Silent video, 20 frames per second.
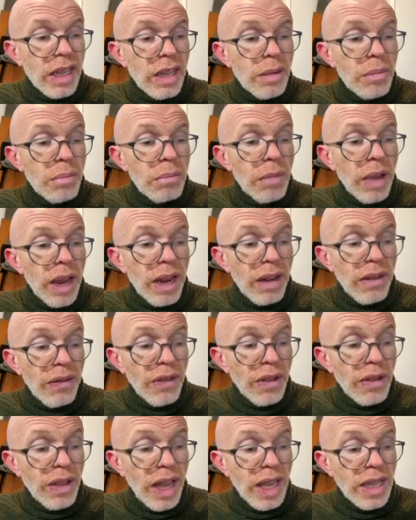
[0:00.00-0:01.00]
made a
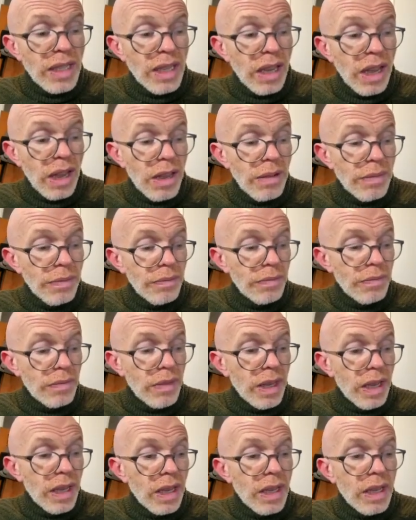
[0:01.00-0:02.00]
few days ago.
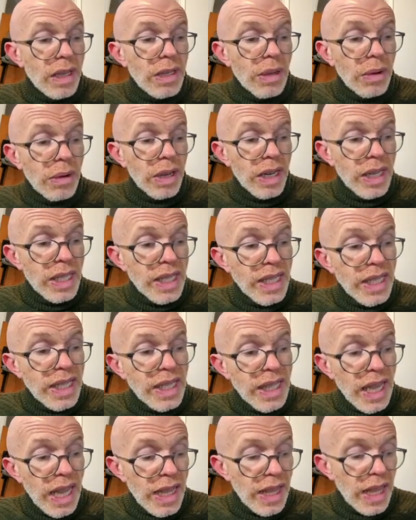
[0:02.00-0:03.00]
So I'm going to
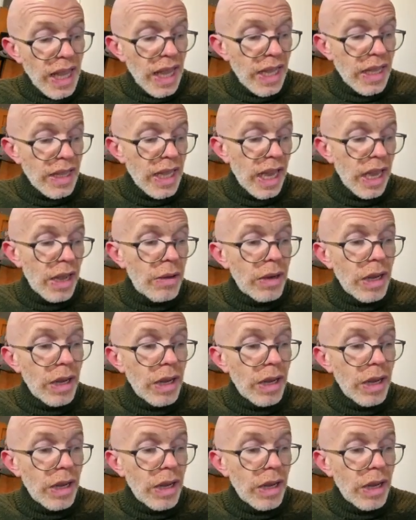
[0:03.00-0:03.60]
send that now.